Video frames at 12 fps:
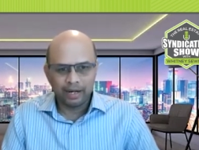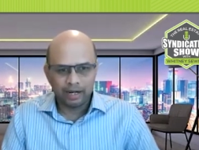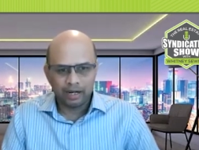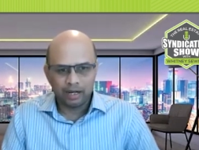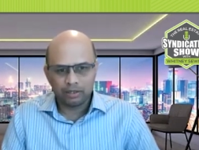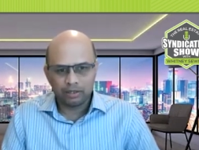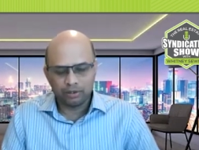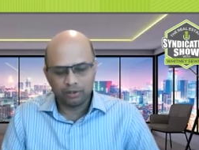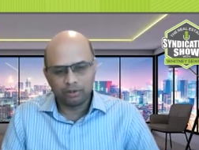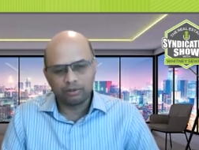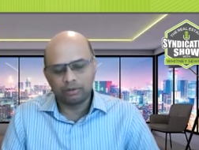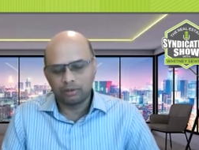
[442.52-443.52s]
and also you
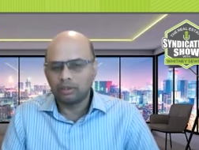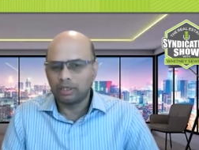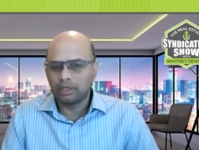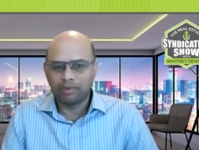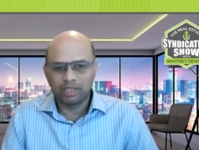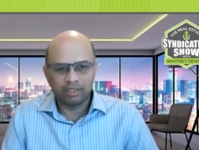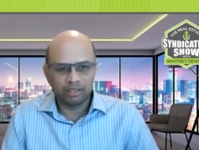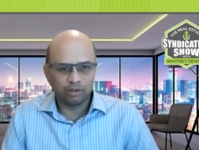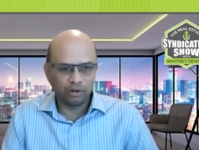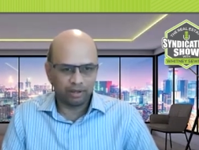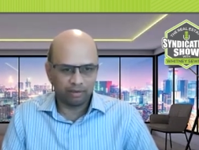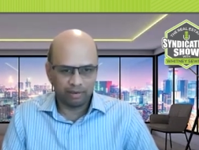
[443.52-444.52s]
know uh, everything
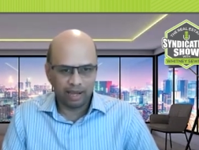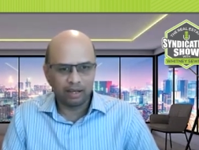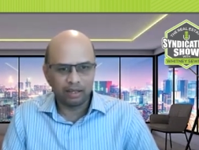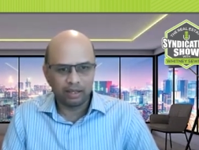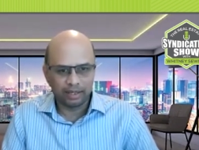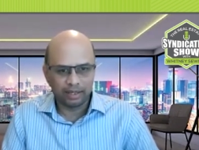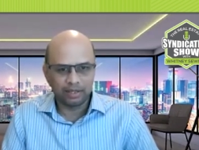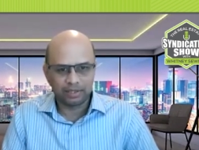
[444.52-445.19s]
going well, I can